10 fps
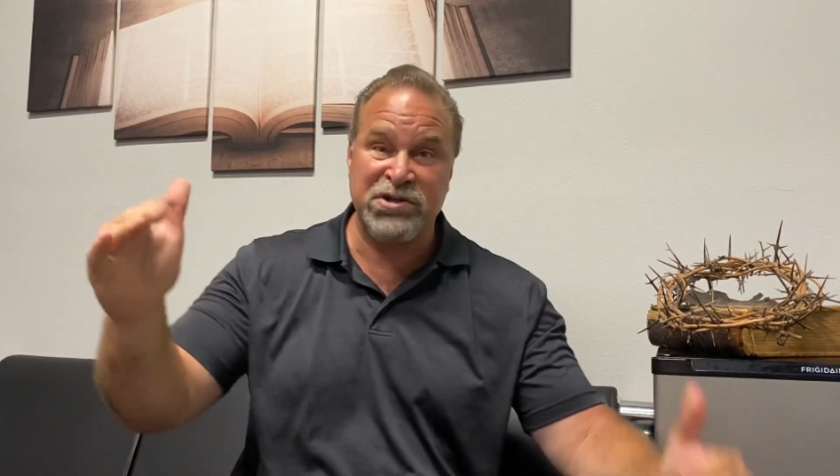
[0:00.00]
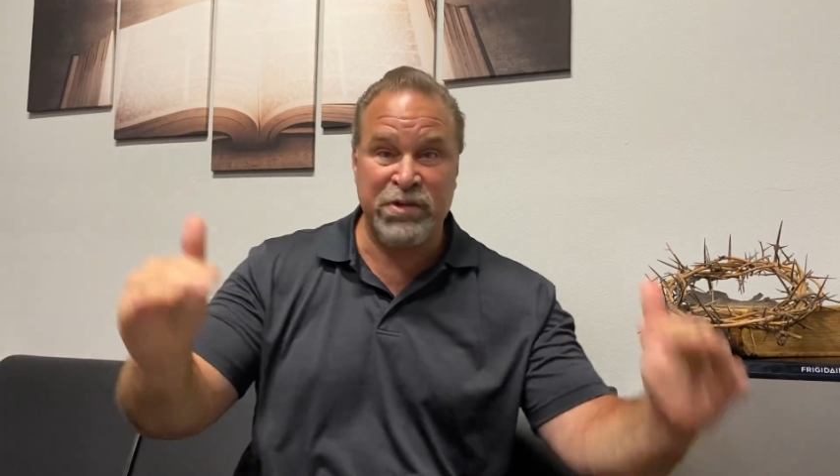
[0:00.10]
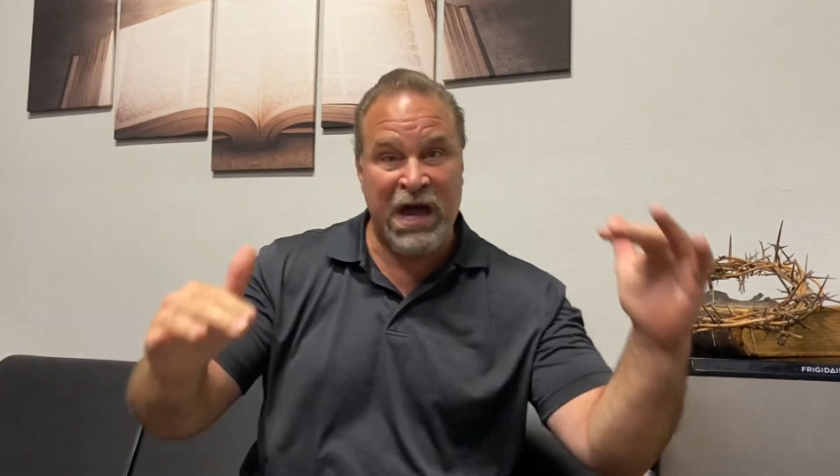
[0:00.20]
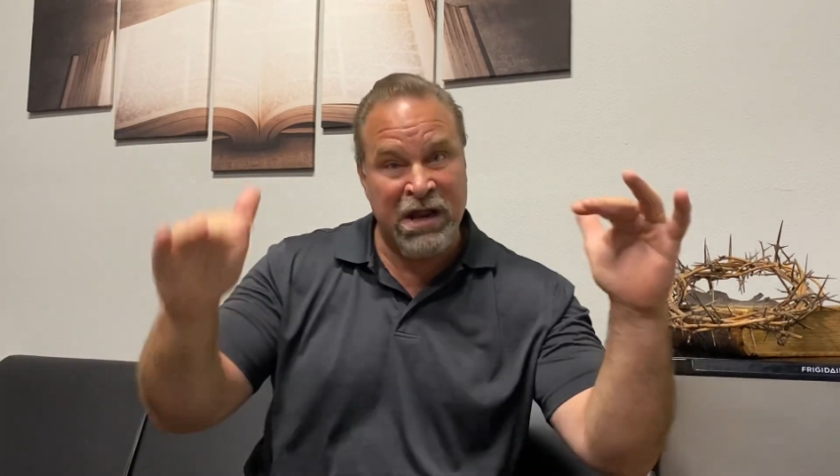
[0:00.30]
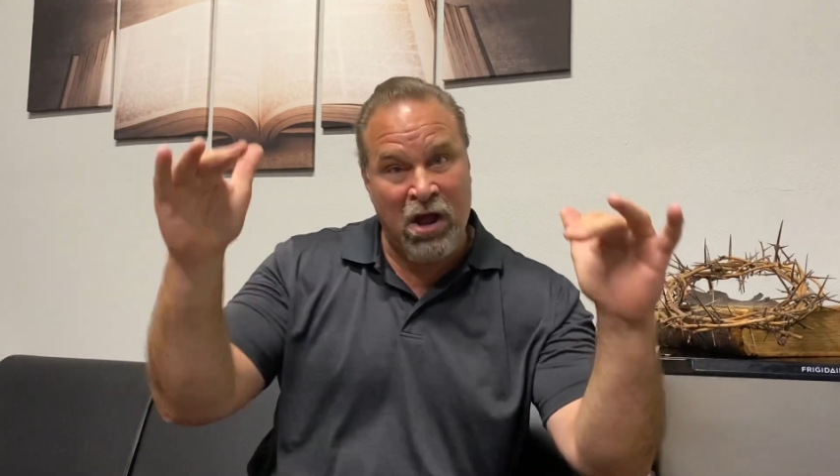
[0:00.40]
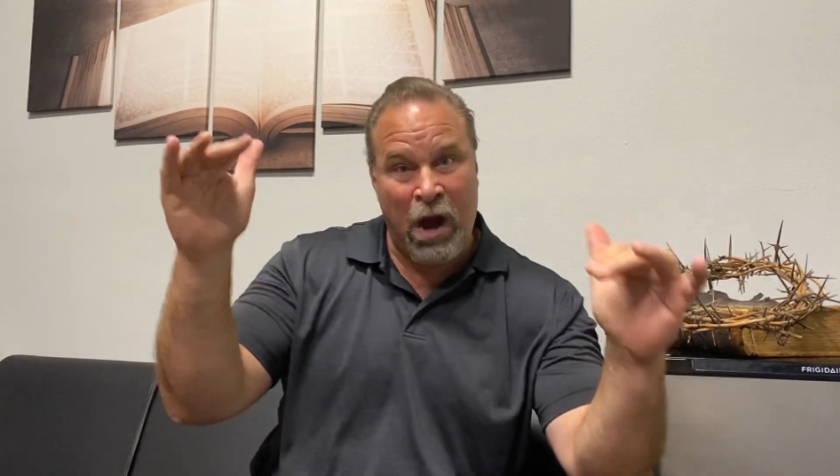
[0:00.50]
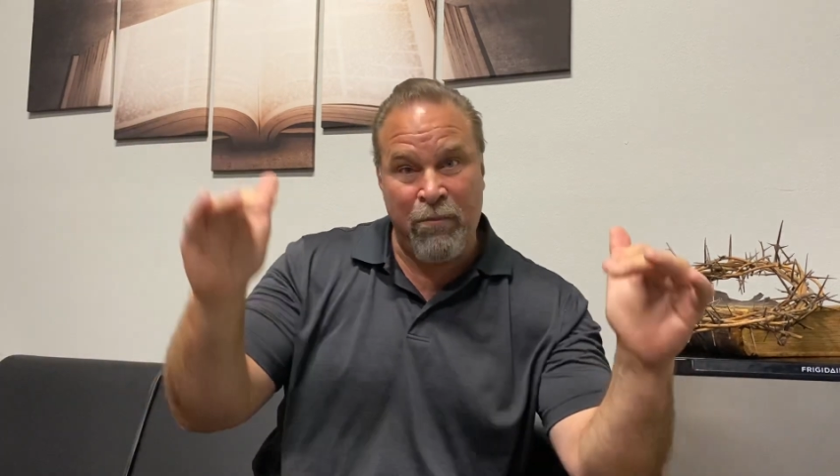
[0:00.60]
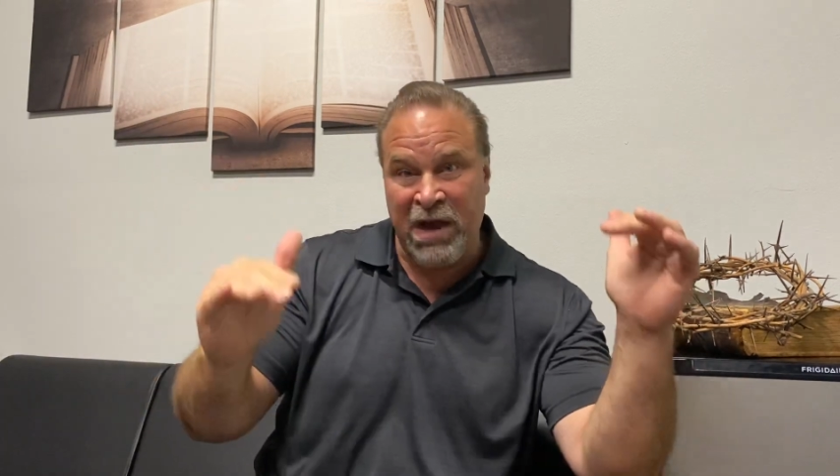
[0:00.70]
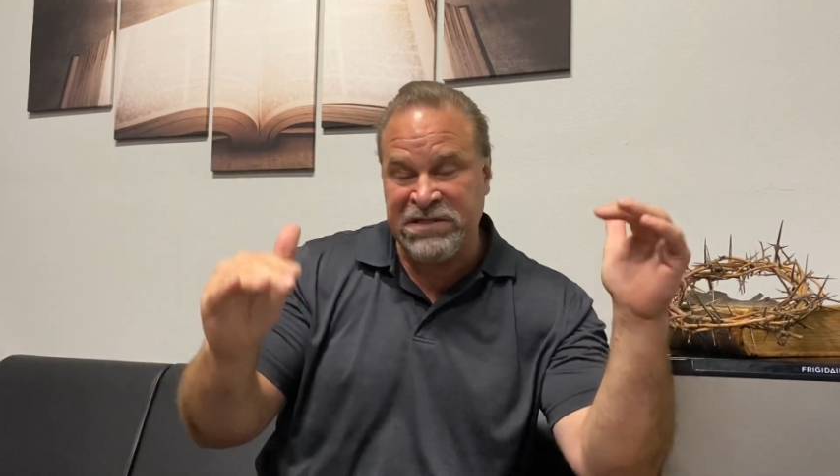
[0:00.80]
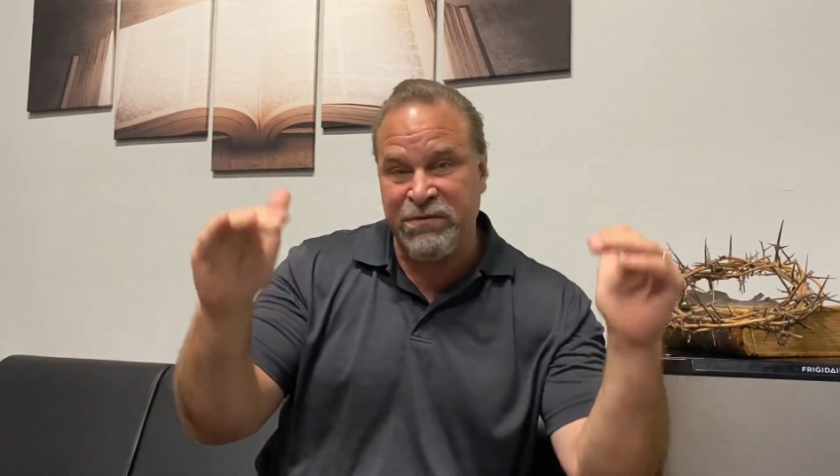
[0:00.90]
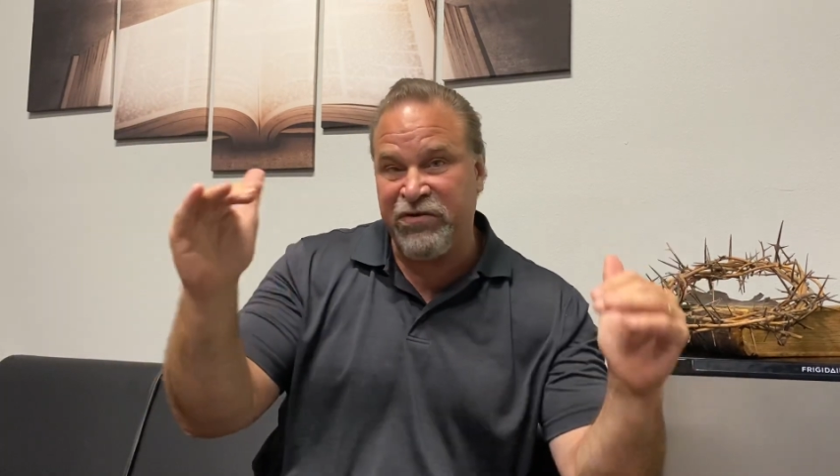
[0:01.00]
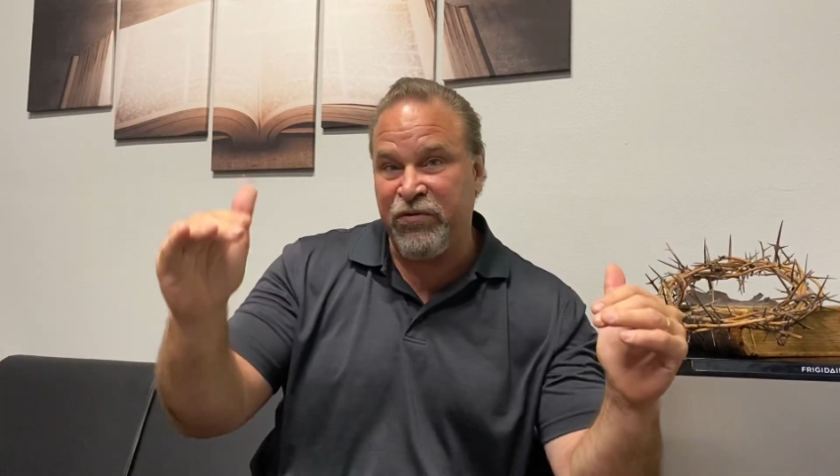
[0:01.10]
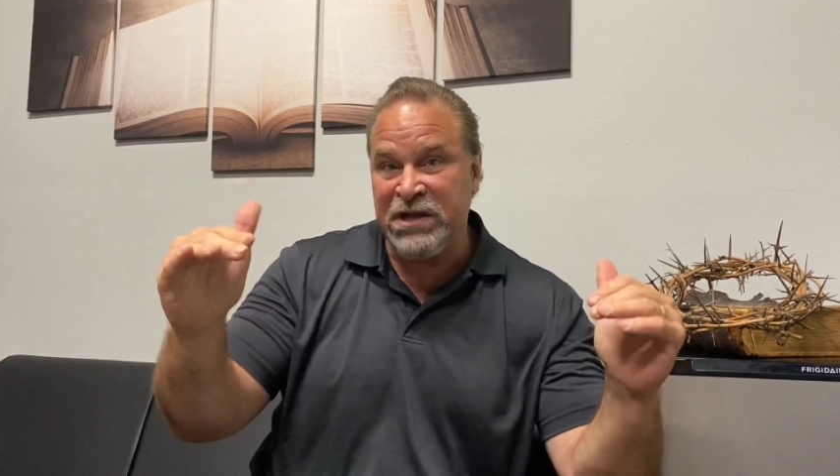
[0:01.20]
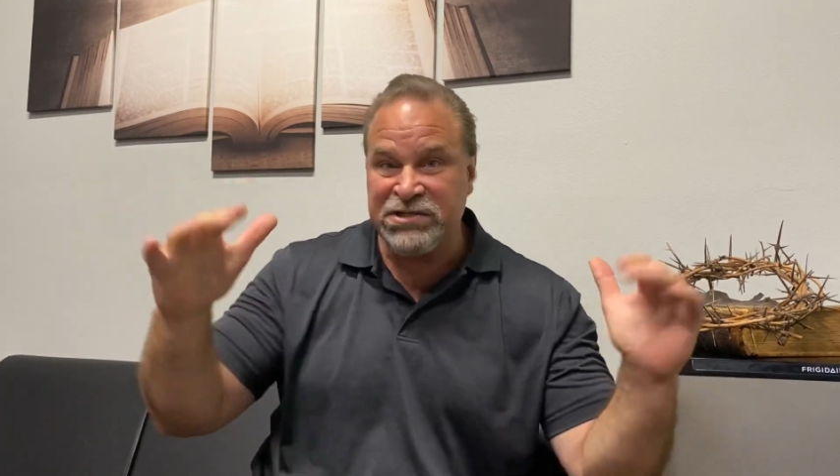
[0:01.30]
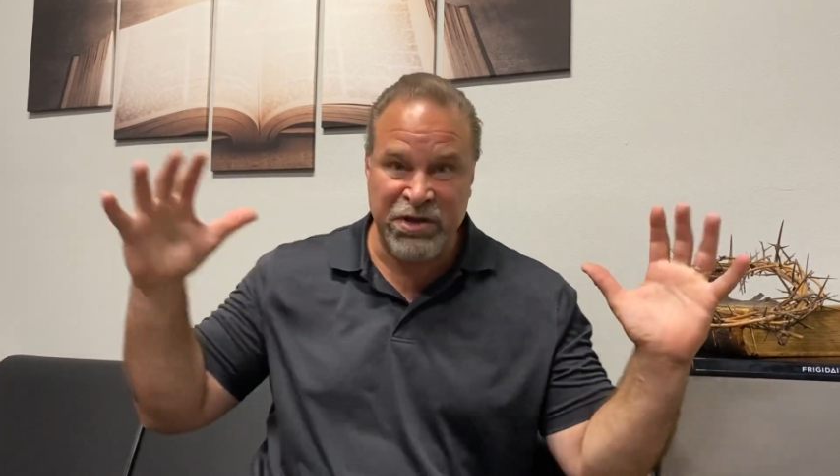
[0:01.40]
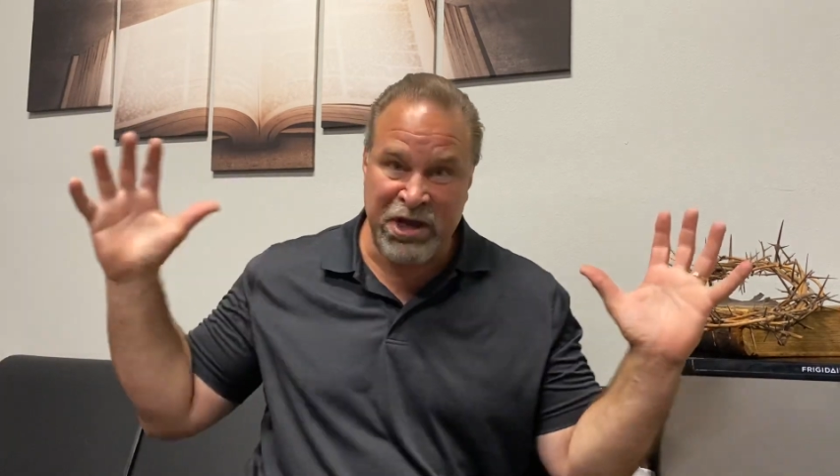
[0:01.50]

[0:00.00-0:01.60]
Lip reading: we kind of compromise in between so you